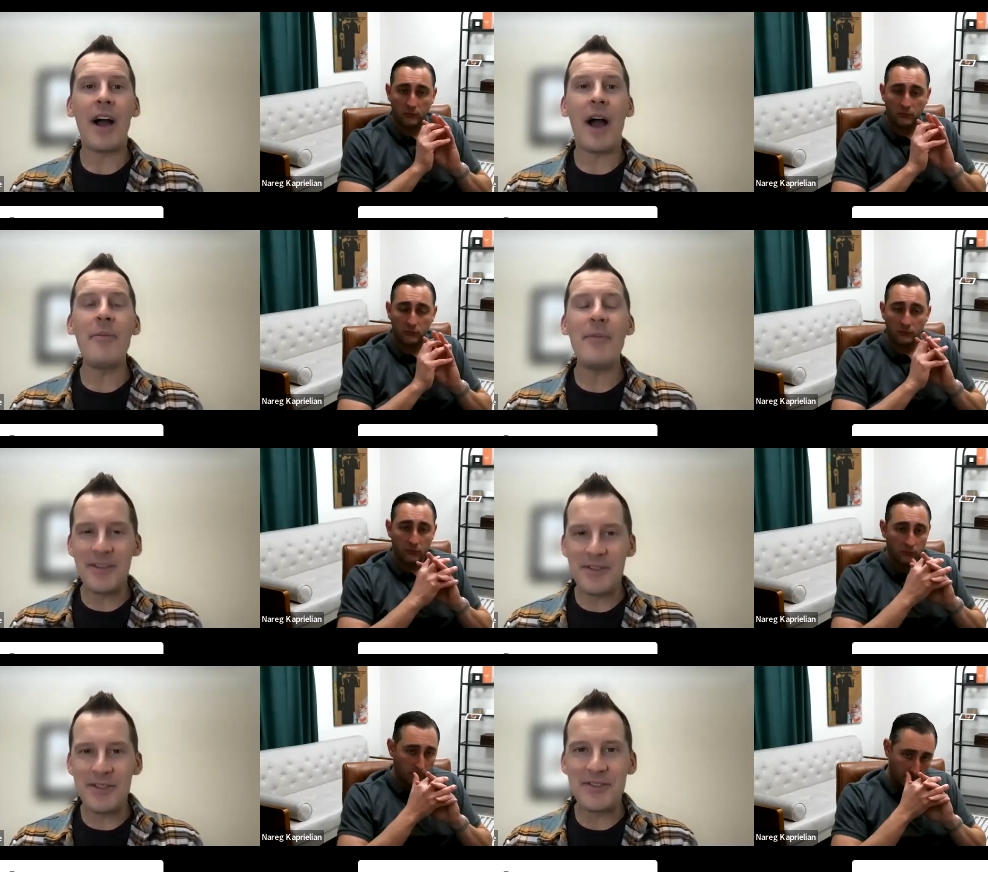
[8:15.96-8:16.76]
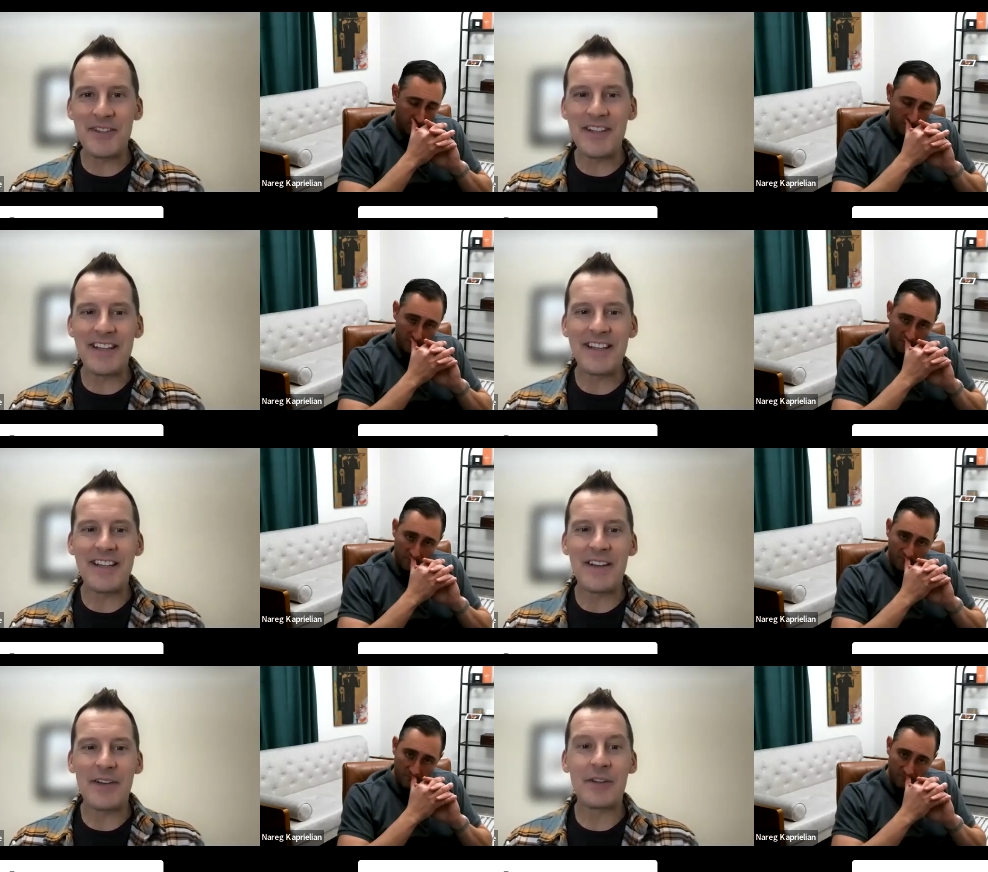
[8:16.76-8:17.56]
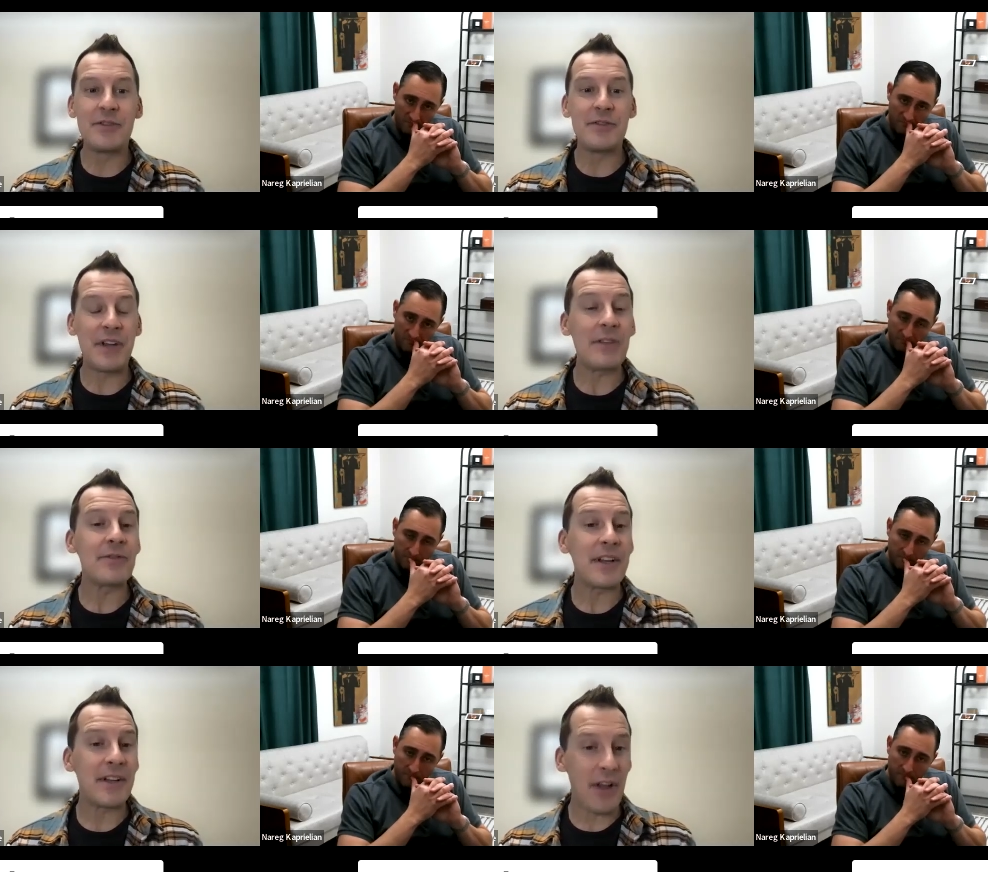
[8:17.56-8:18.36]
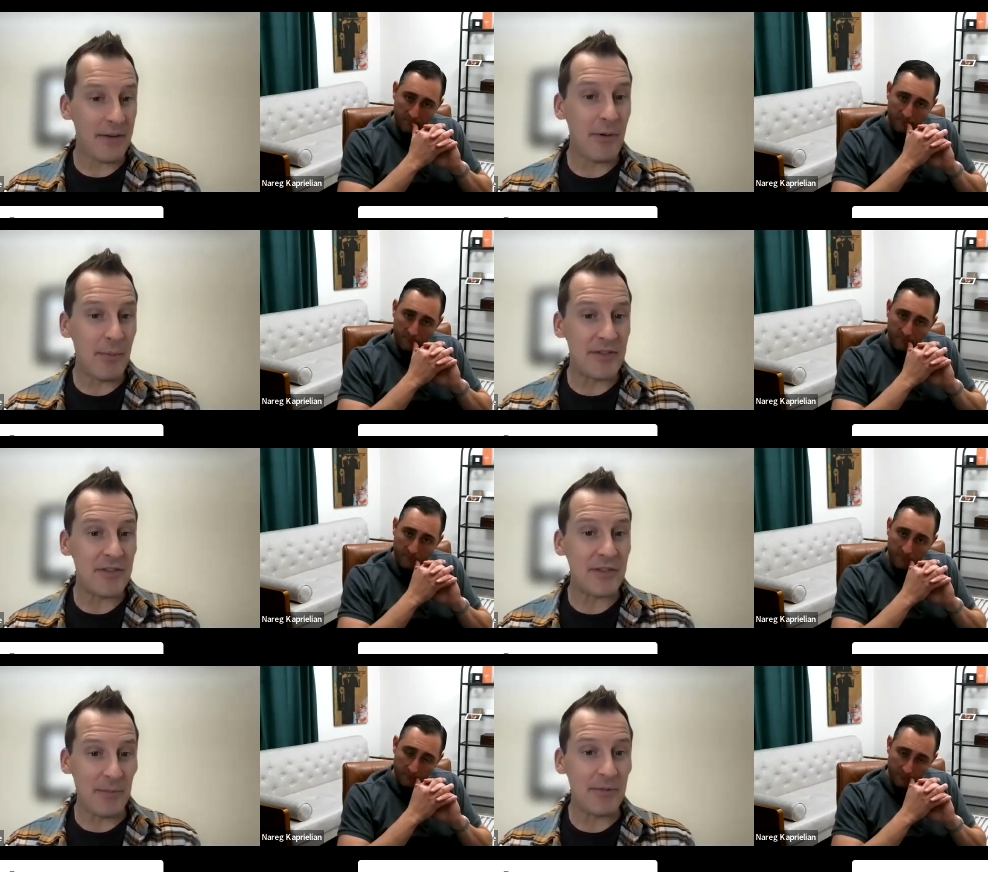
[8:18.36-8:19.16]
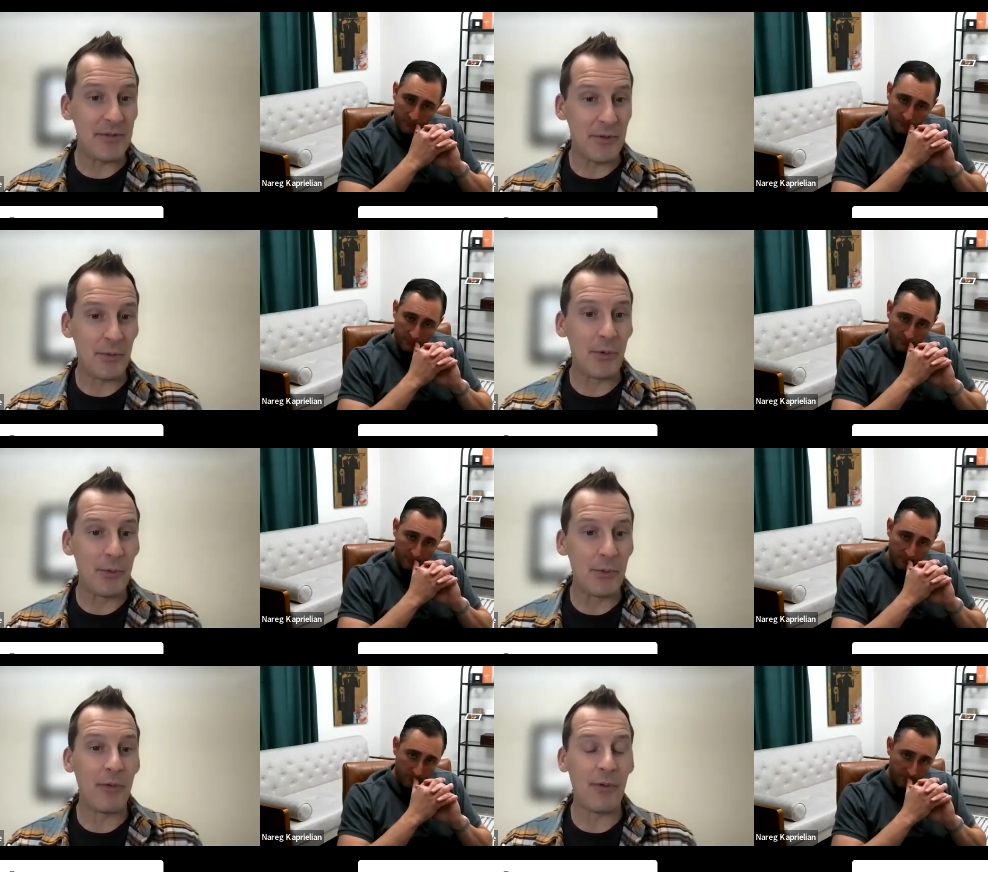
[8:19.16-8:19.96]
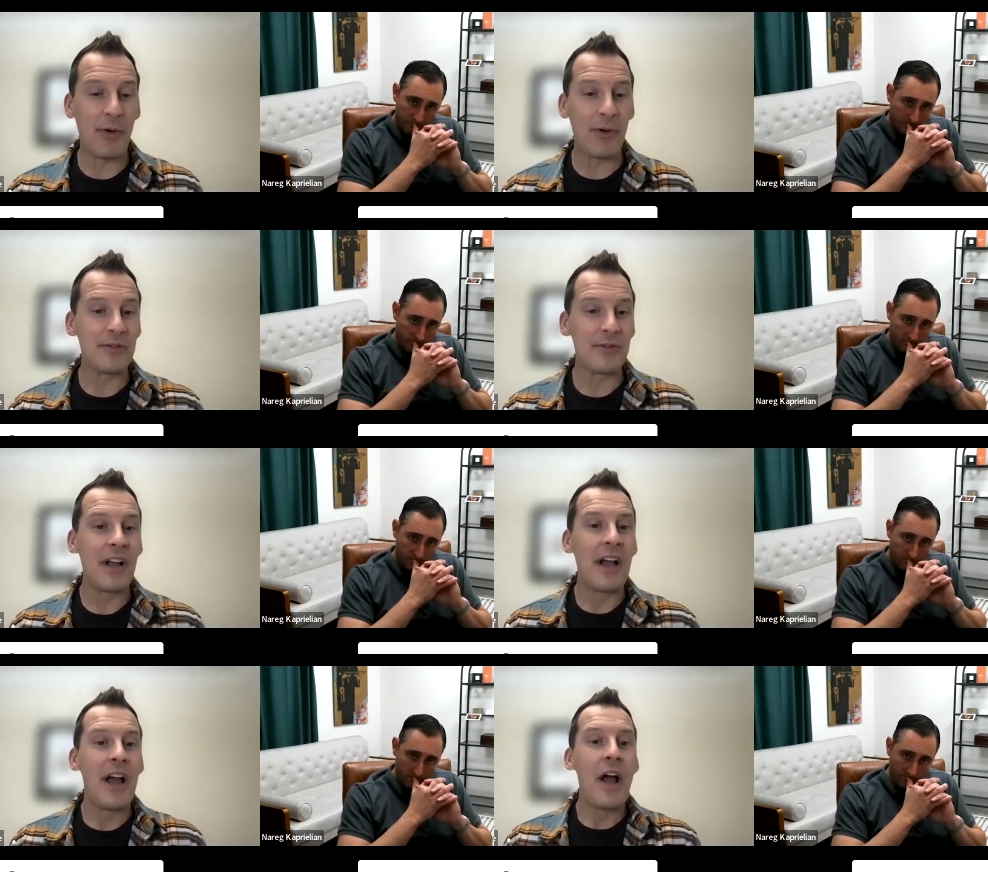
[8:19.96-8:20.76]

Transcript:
Speaker 1: I'm interested because it sounds like a lot of your business comes through referrals.